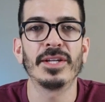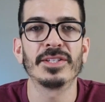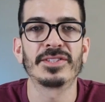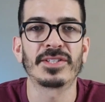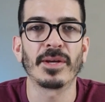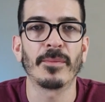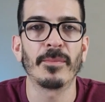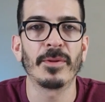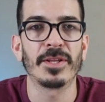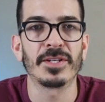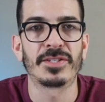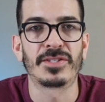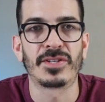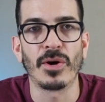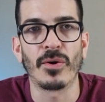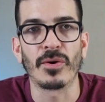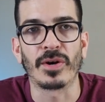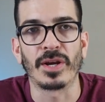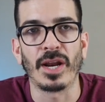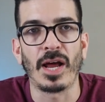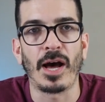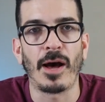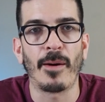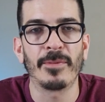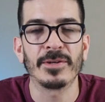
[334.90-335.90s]
into some of the
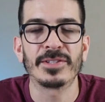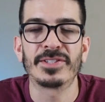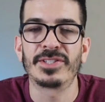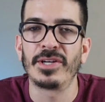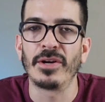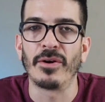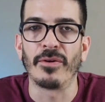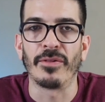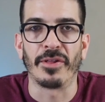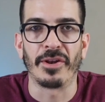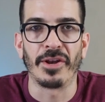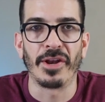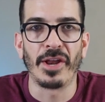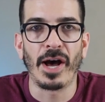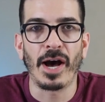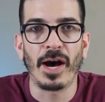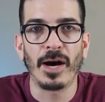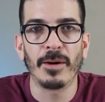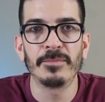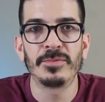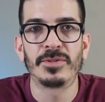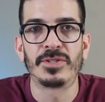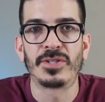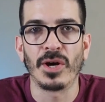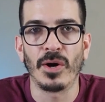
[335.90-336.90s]
tokenomics here. The
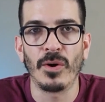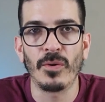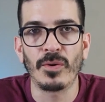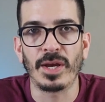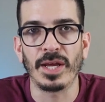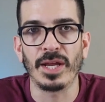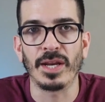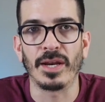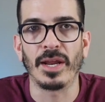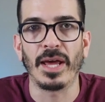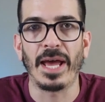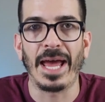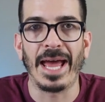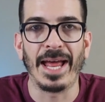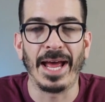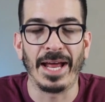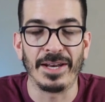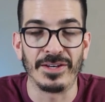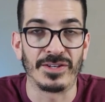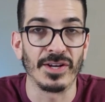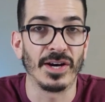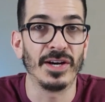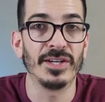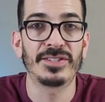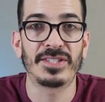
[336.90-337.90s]
NOM token
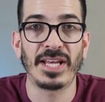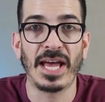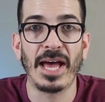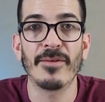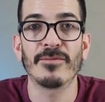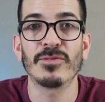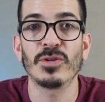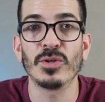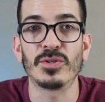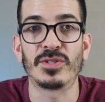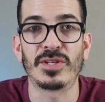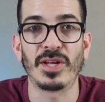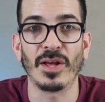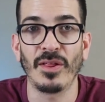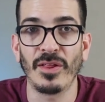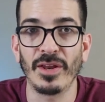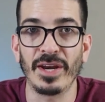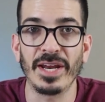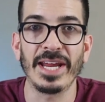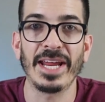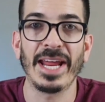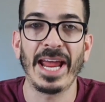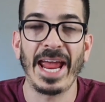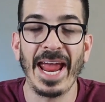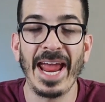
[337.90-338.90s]
does have
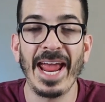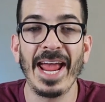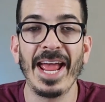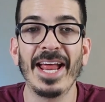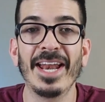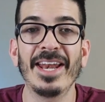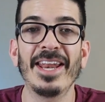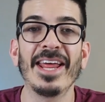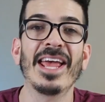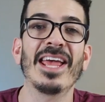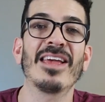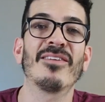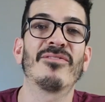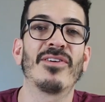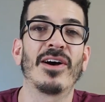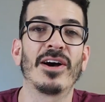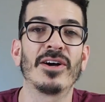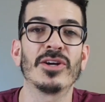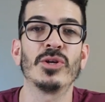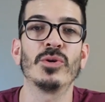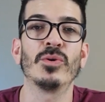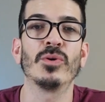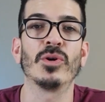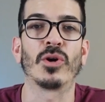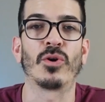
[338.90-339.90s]
utility and a
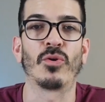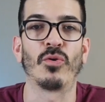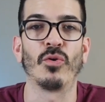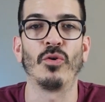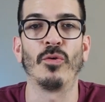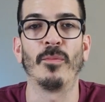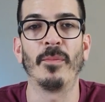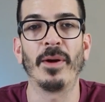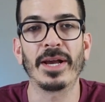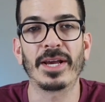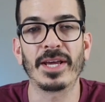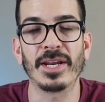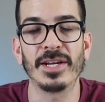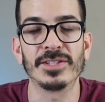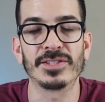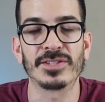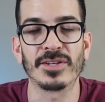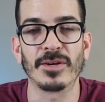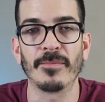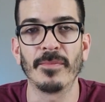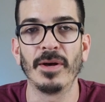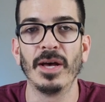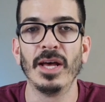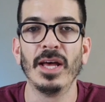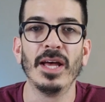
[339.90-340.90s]
value accrual
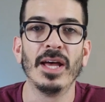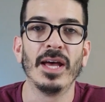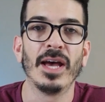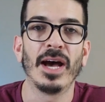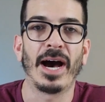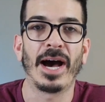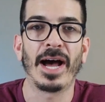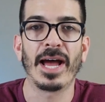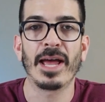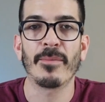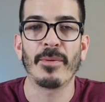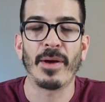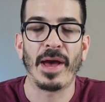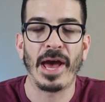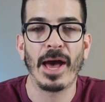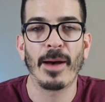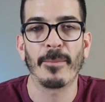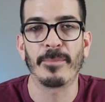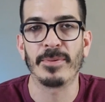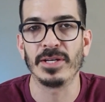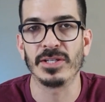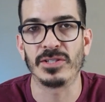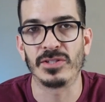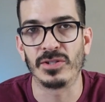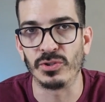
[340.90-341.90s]
mechanism I am
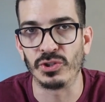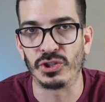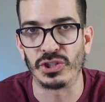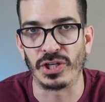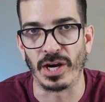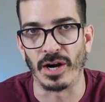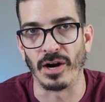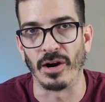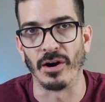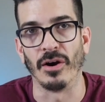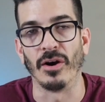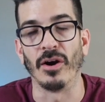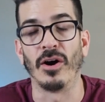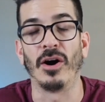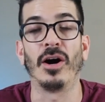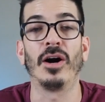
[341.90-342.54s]
happy to share.